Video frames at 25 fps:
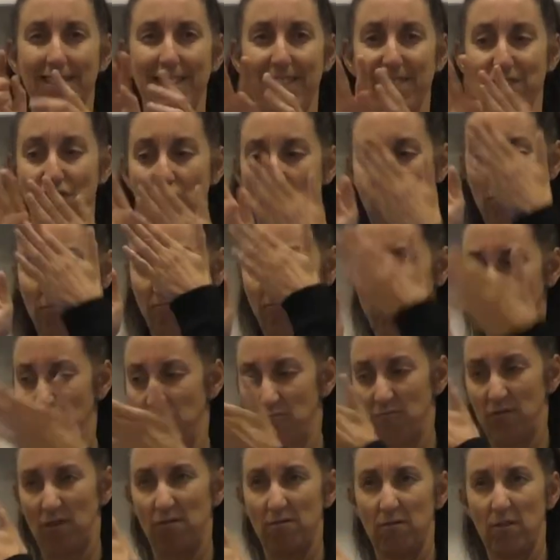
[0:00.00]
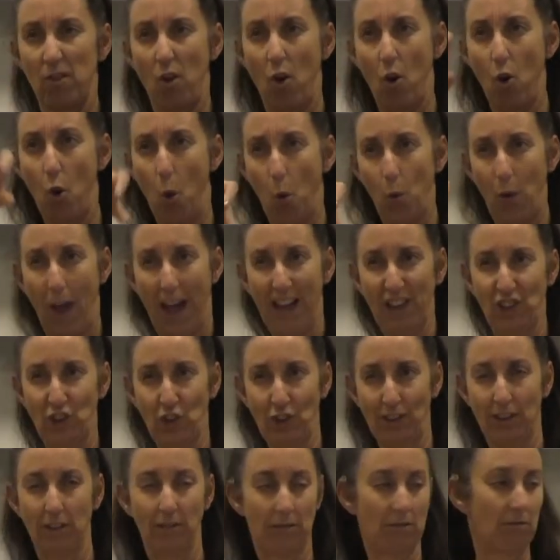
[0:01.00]
So there's a
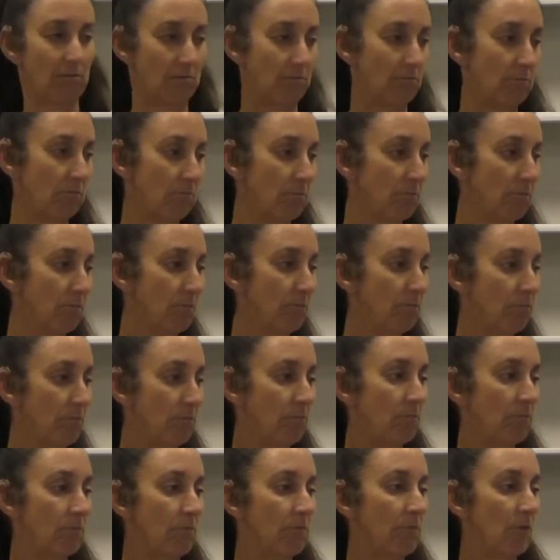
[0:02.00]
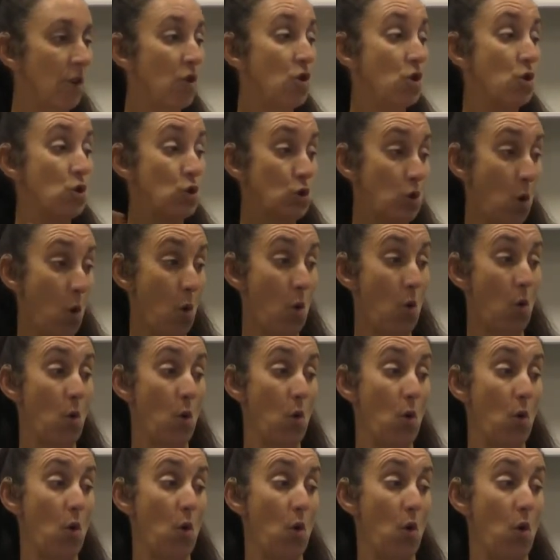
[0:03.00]
slight difference in
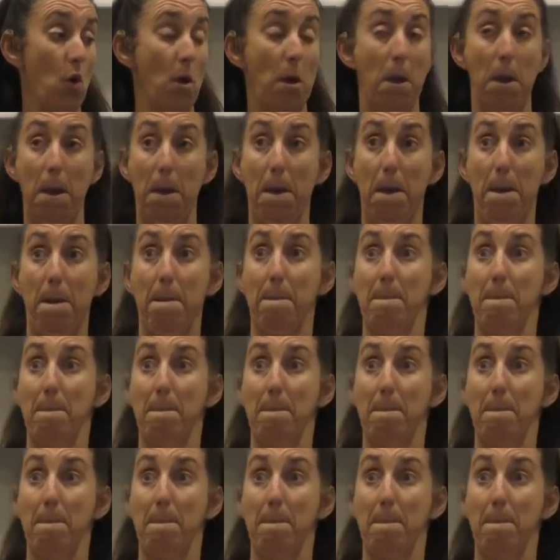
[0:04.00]
location.